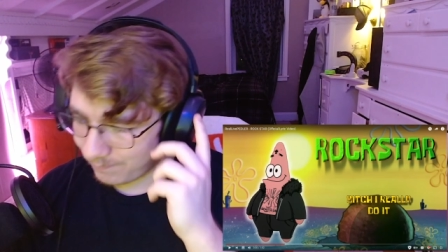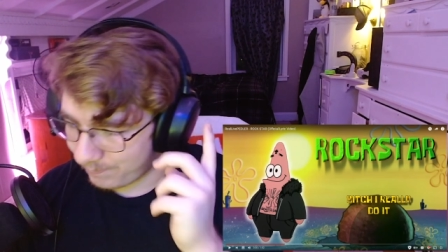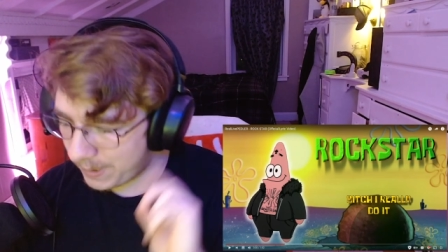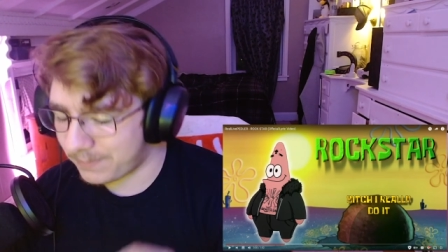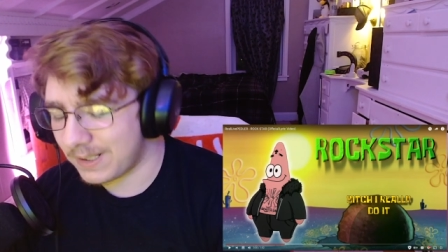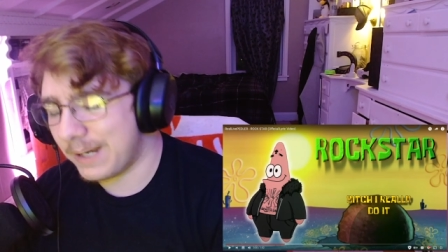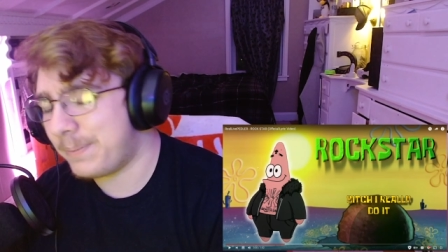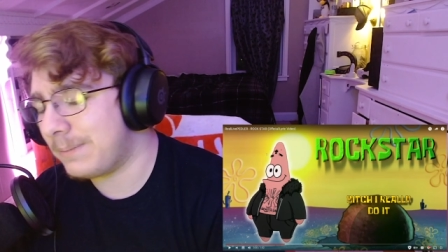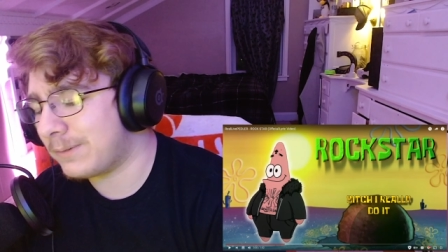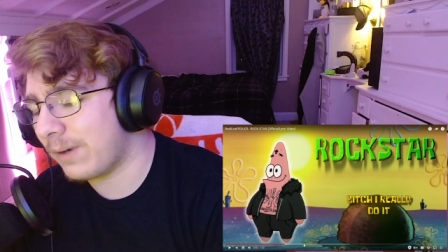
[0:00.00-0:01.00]
Peep the
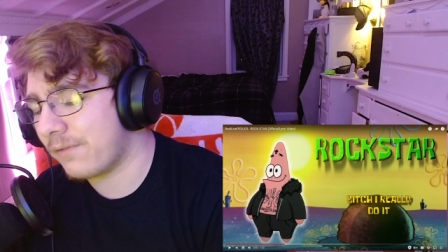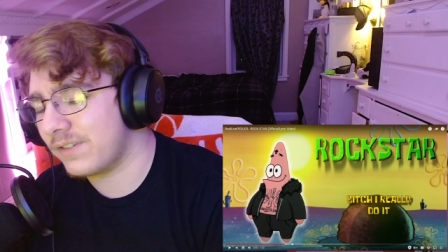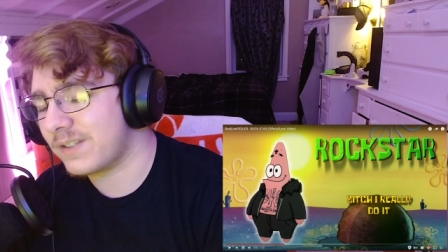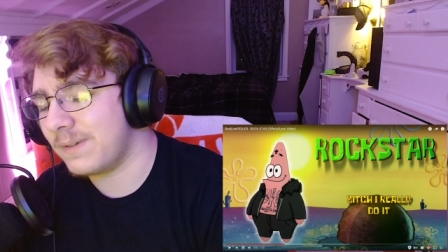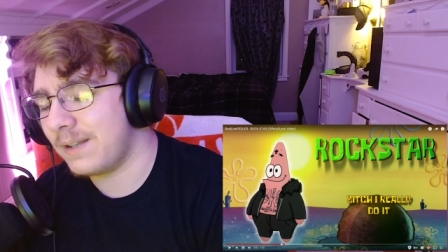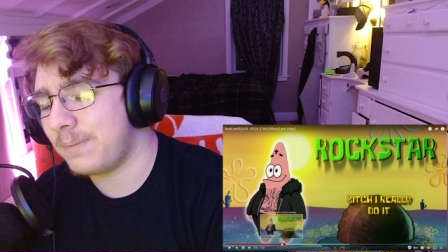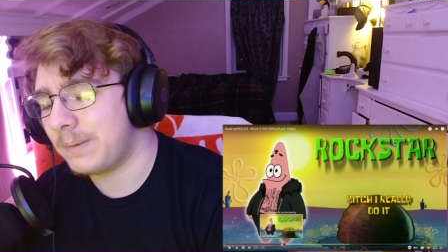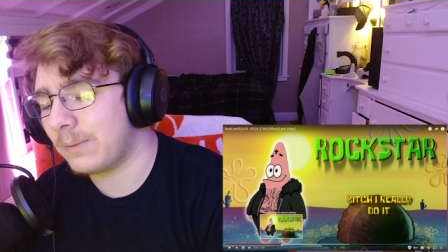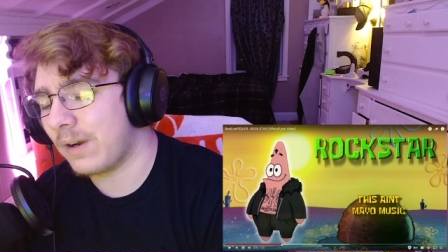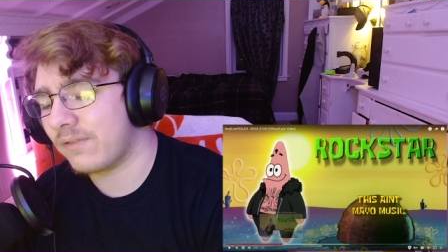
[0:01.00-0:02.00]
peep the reference, man. Peep
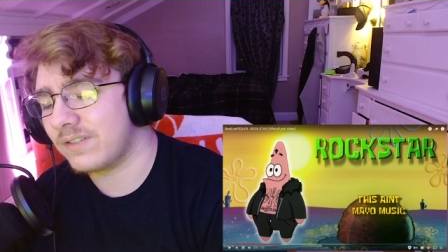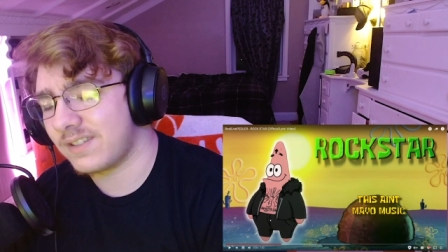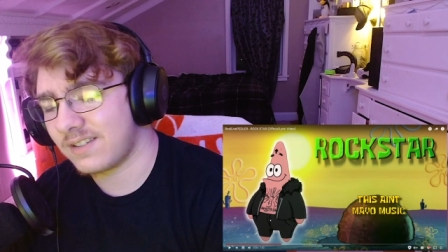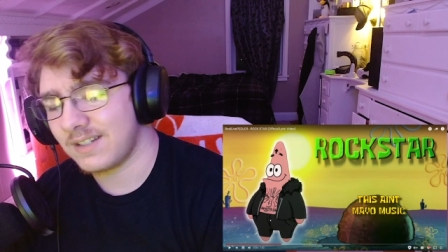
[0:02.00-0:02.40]
the reference.